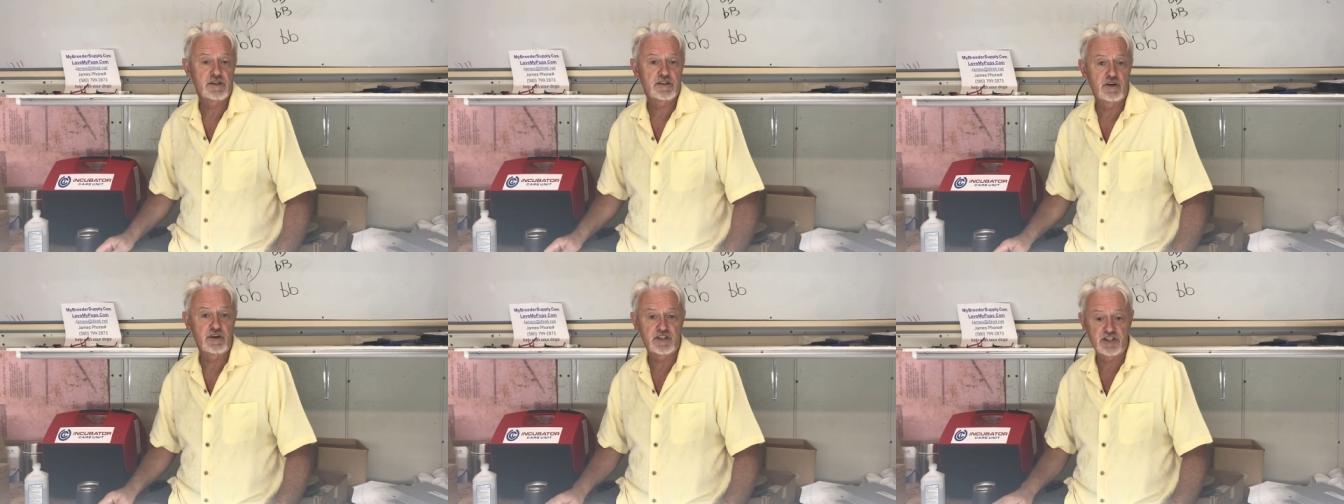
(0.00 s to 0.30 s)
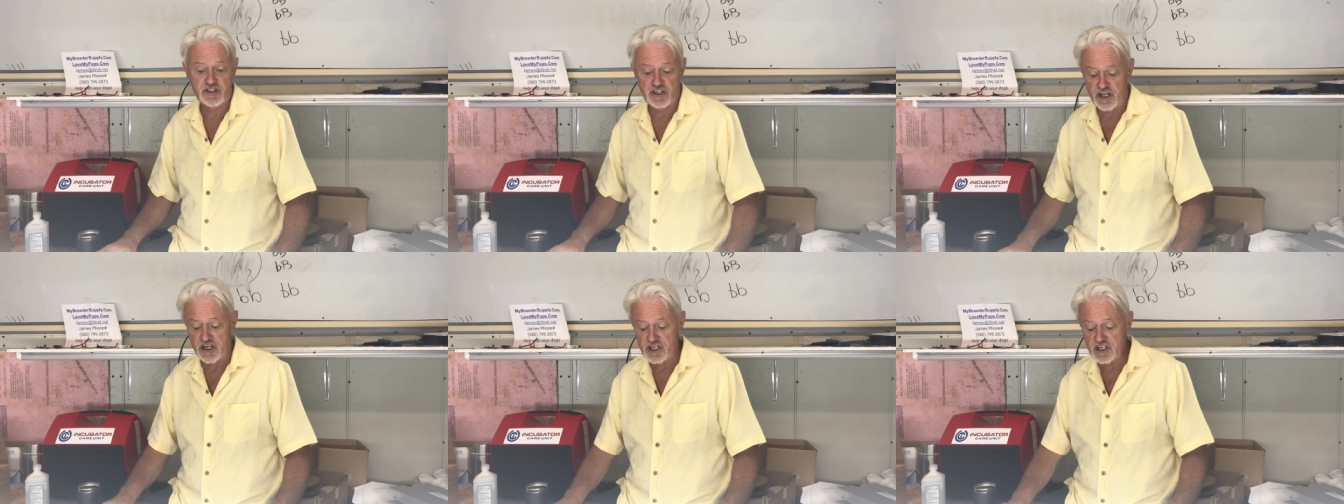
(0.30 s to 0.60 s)
So
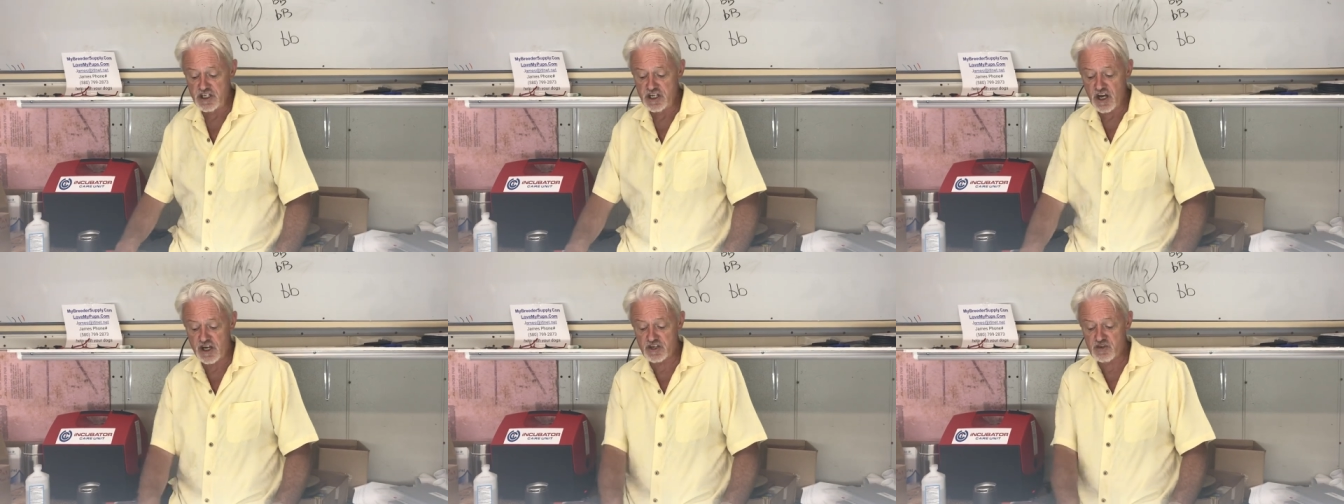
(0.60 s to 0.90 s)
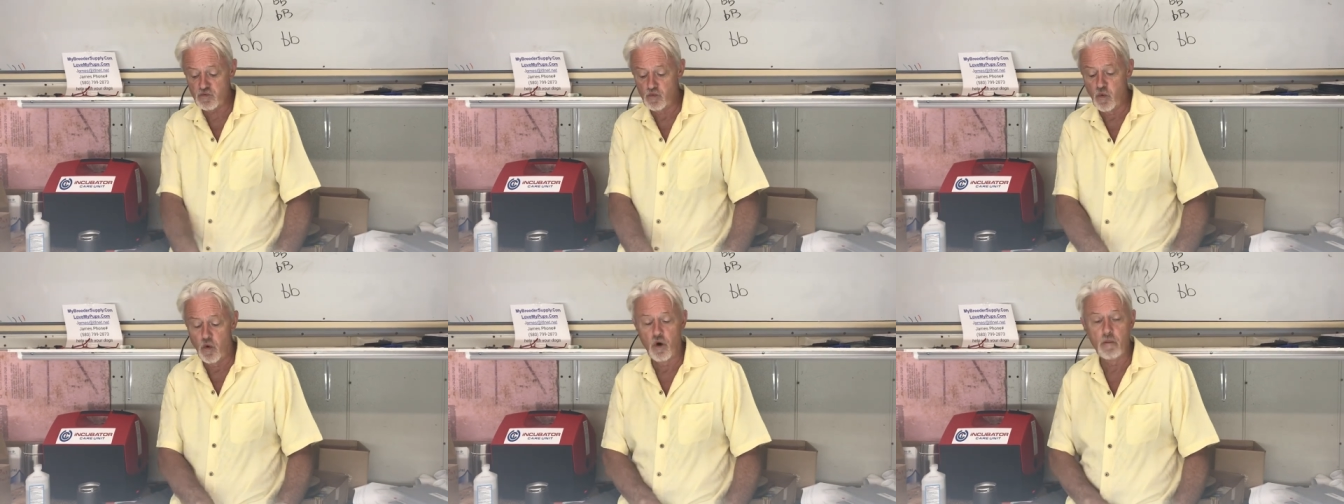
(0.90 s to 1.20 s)
it's just a
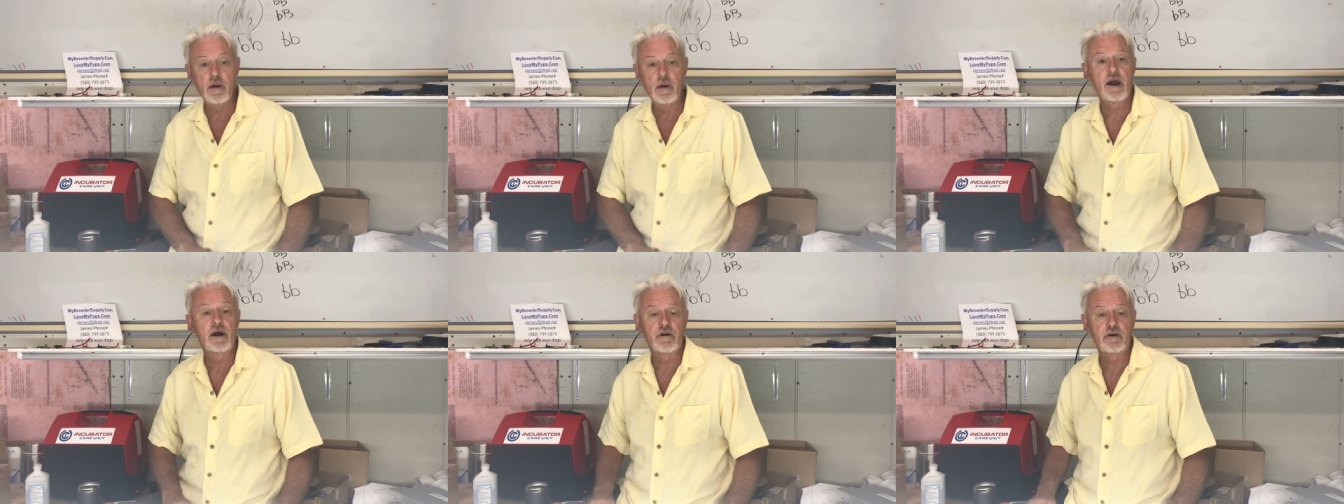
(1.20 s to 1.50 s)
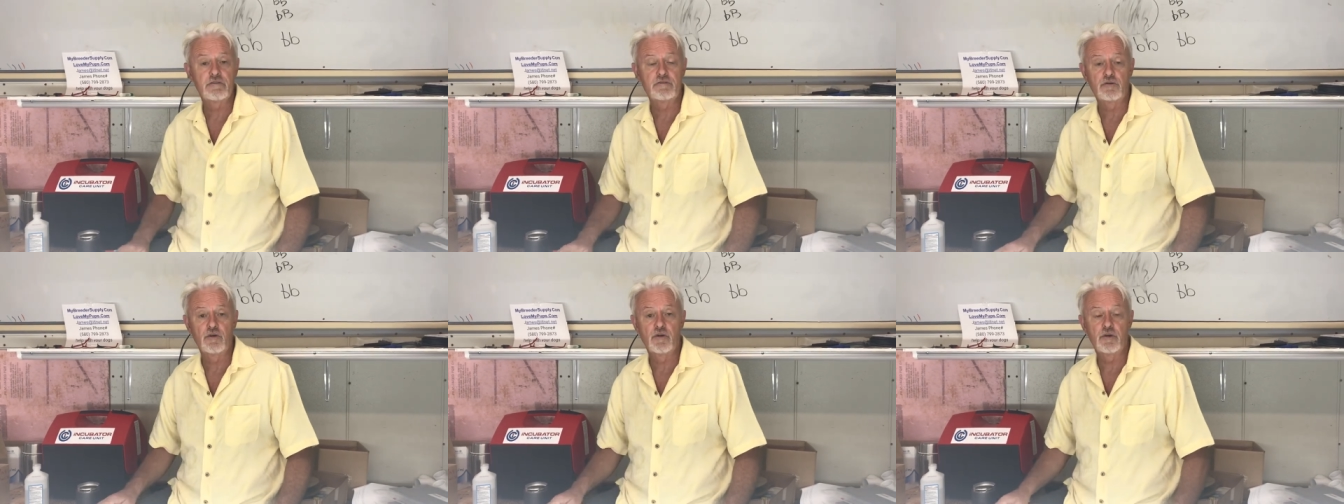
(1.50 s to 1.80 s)
nice warm
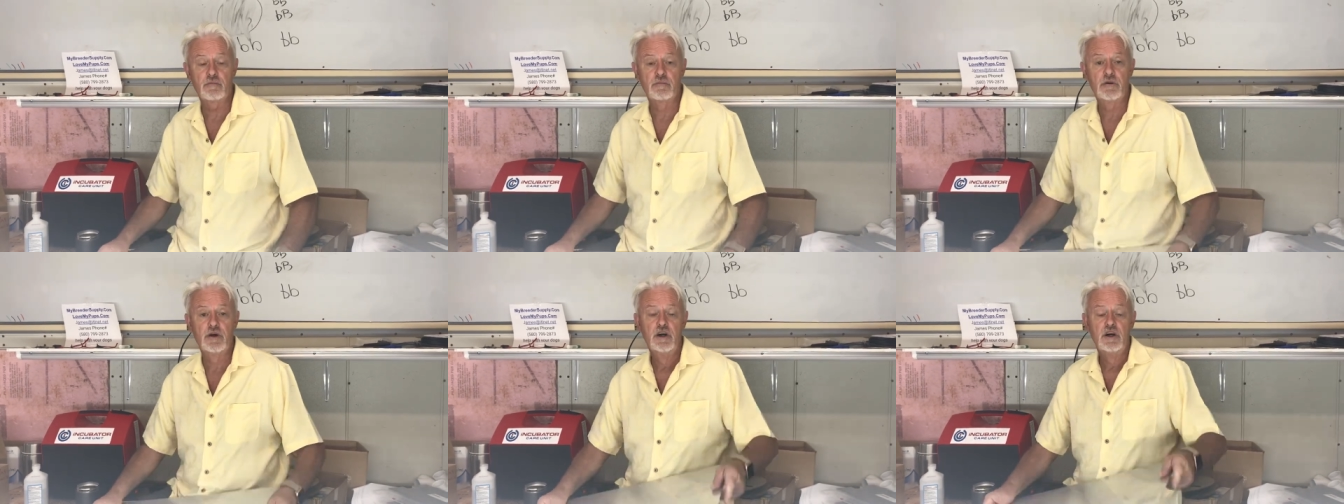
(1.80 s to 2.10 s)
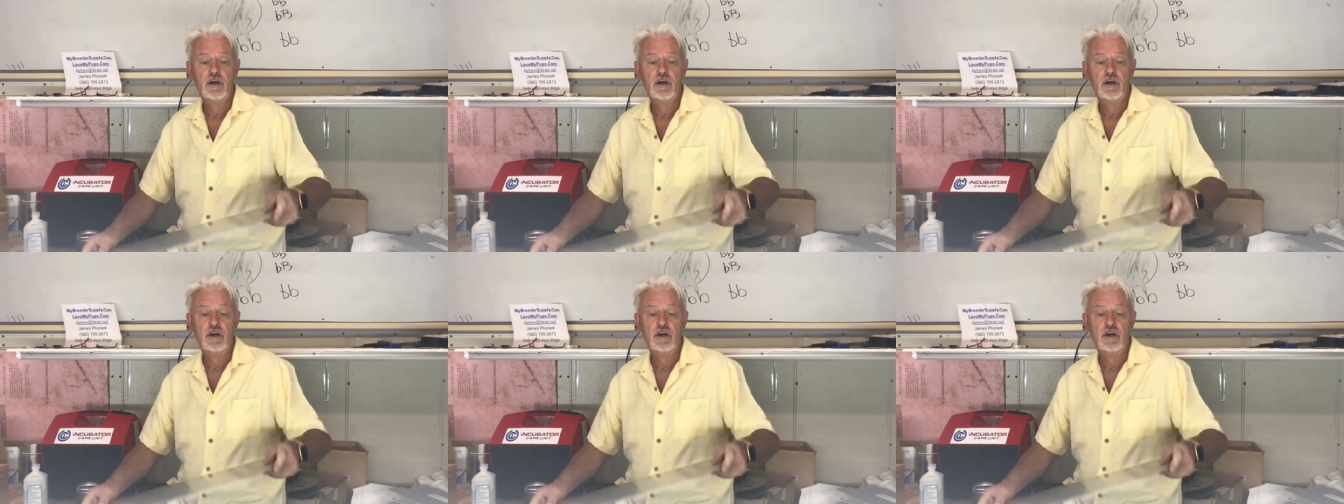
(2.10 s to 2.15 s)
area for them.